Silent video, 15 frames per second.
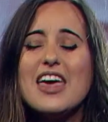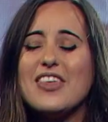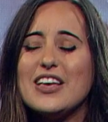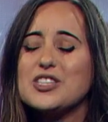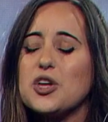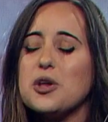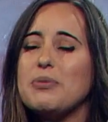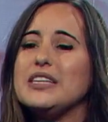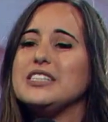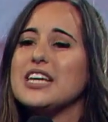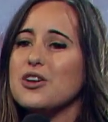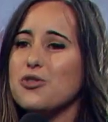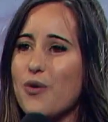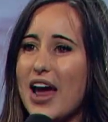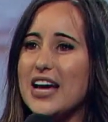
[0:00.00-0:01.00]
there's going to be
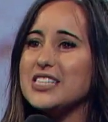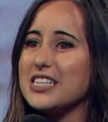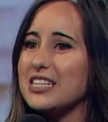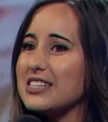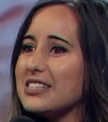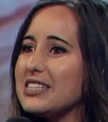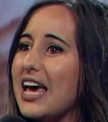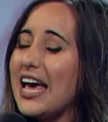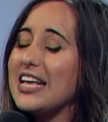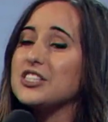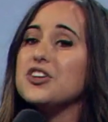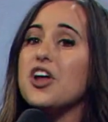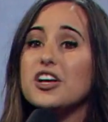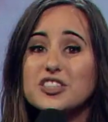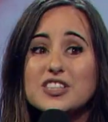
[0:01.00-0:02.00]
generations.
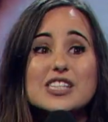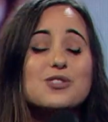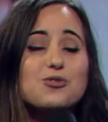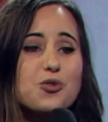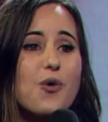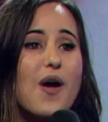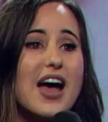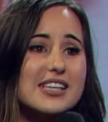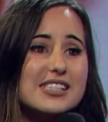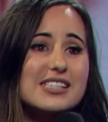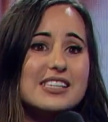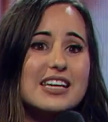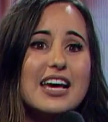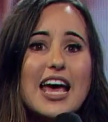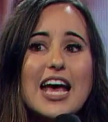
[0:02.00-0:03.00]
It's not just for
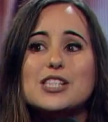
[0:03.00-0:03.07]
us.